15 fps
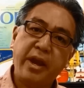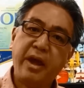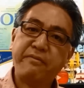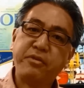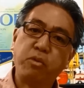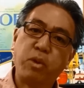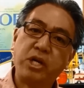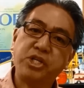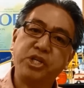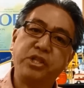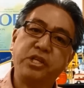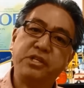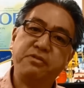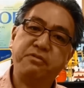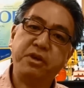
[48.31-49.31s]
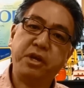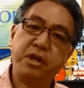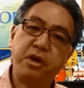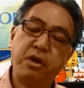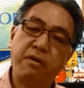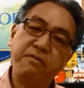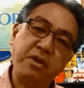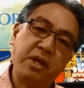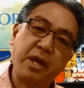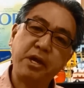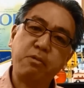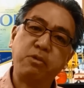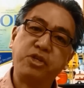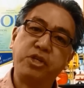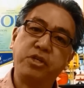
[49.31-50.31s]
after watching this video, if you
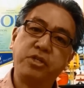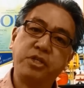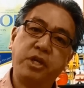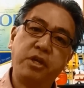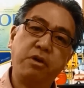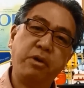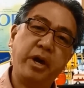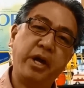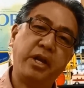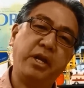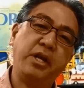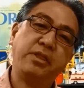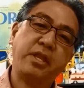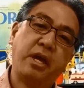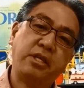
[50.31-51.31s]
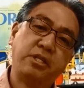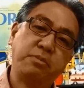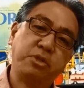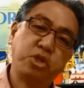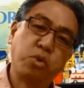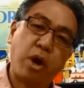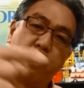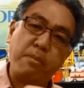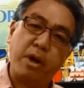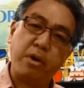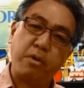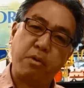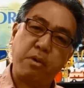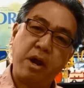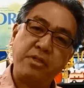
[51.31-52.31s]
like what you see, go ahead and hit that subscribe
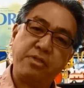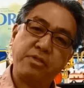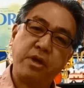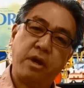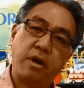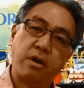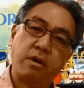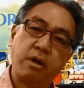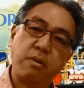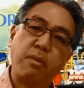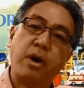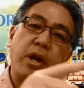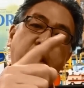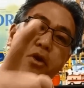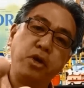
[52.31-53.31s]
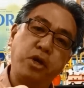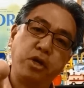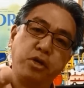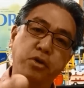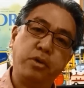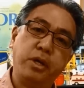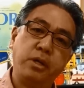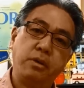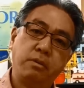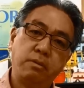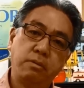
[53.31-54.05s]
button right there. Come on, I know you can do it.